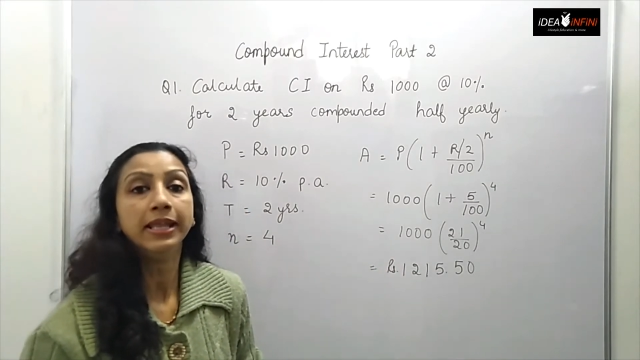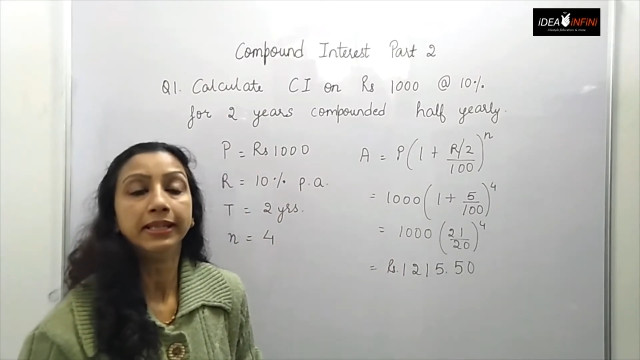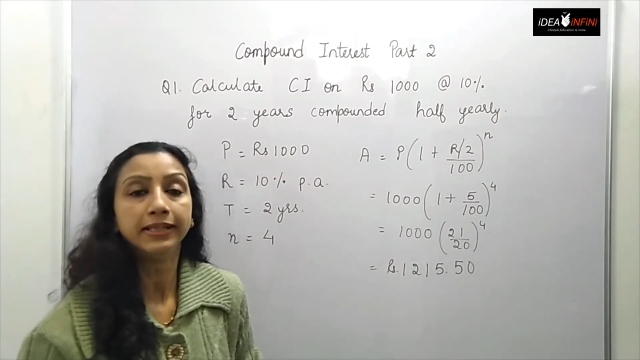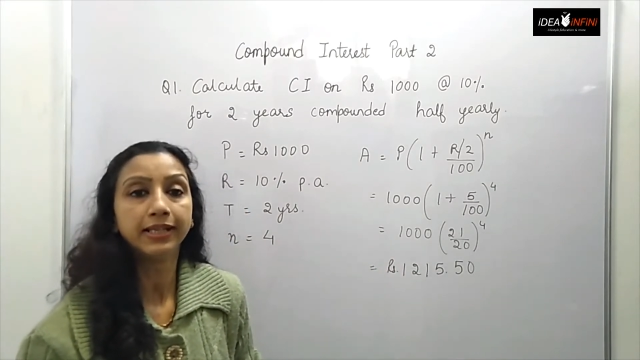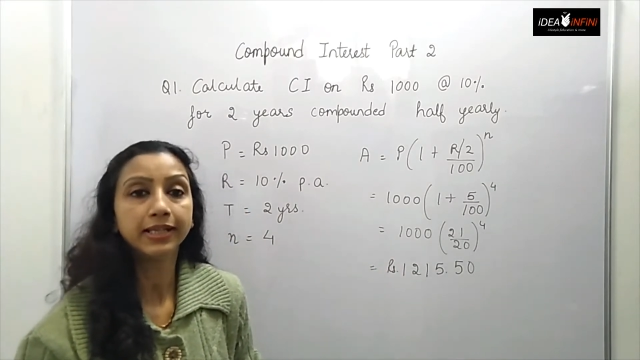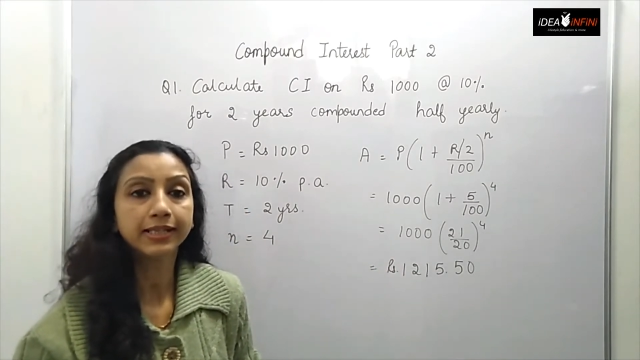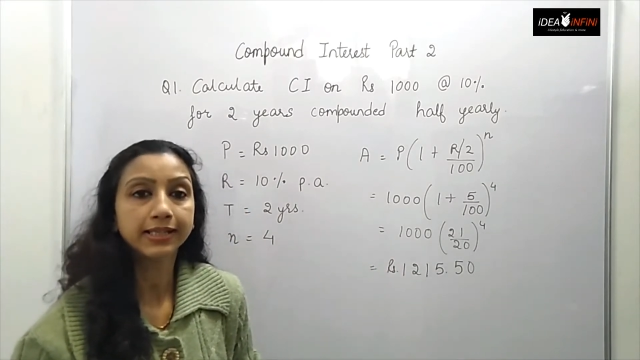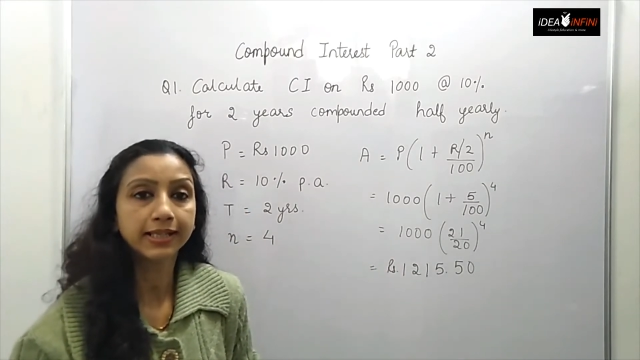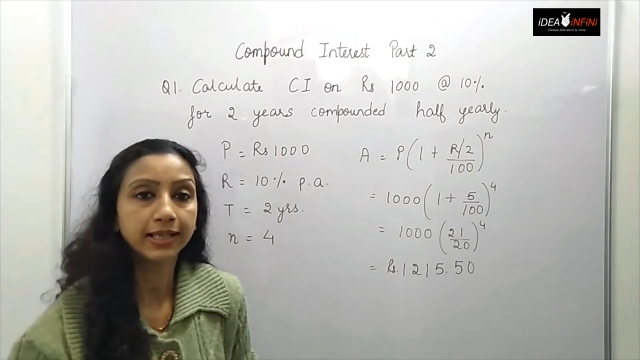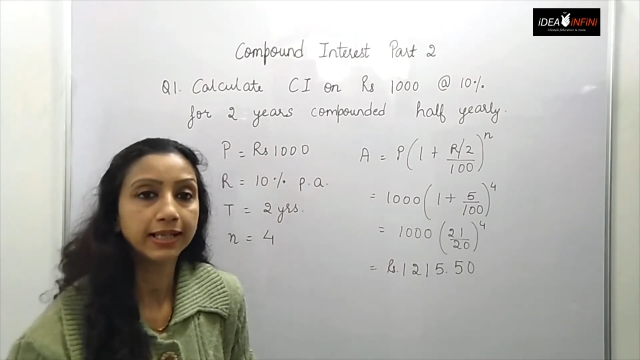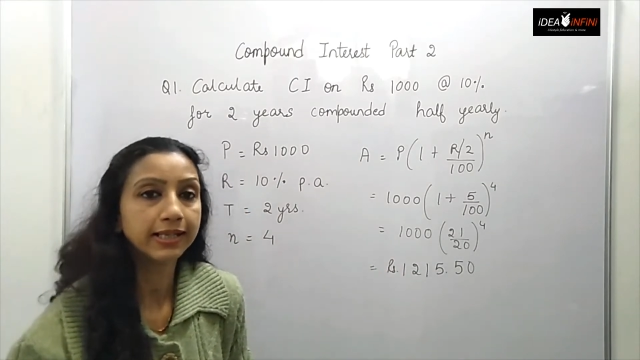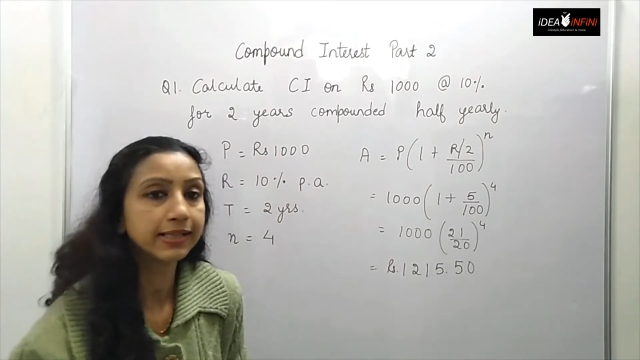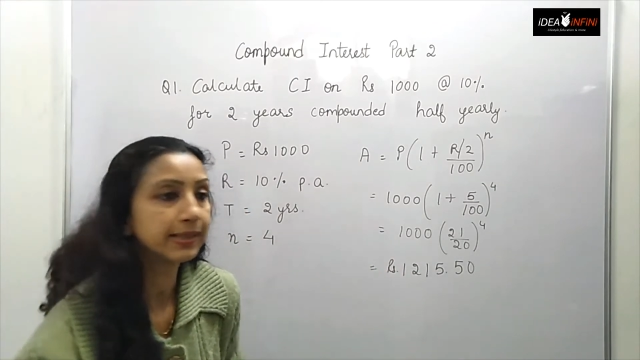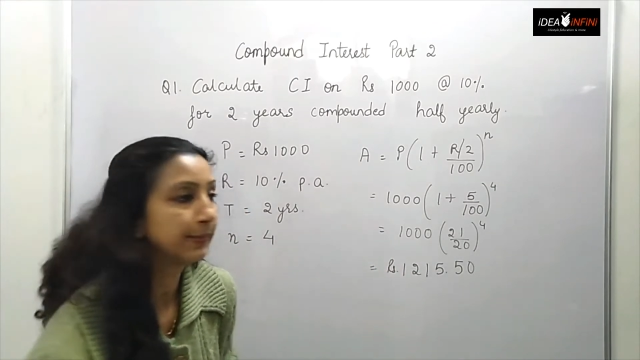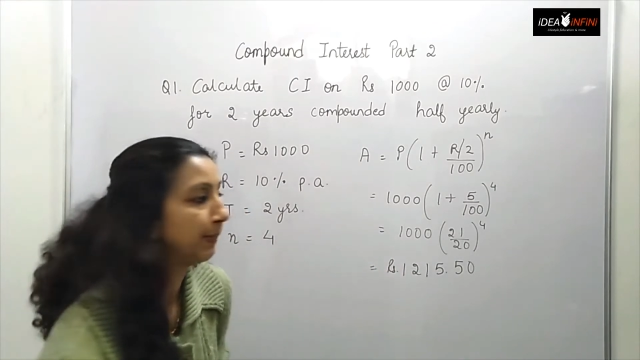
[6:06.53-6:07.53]
This
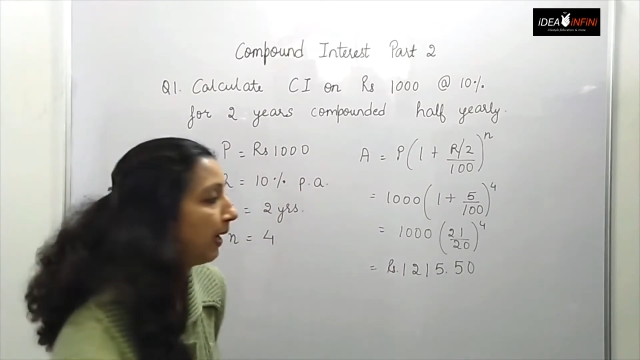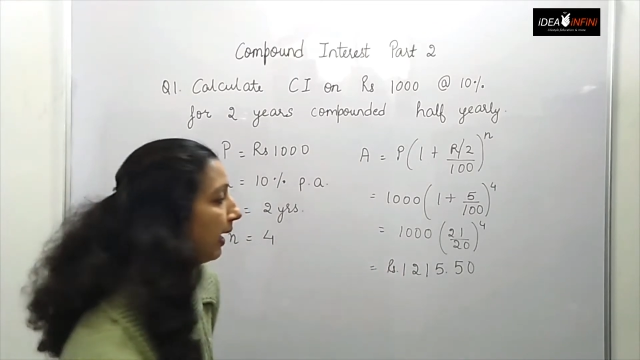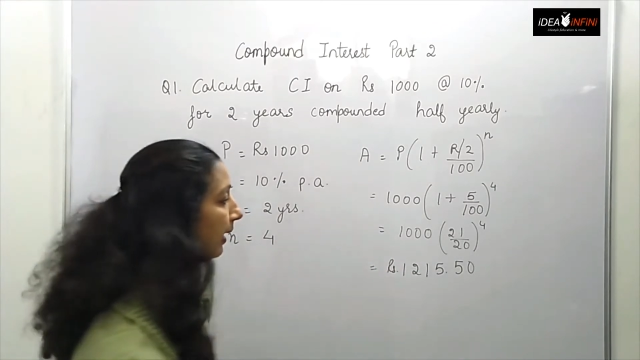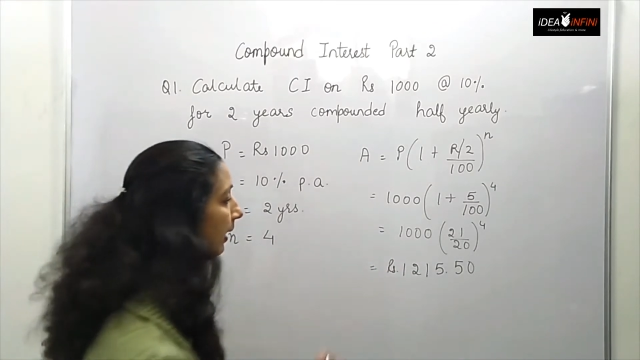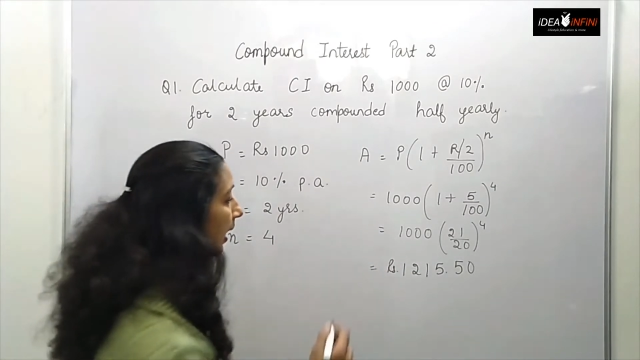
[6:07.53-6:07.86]
is my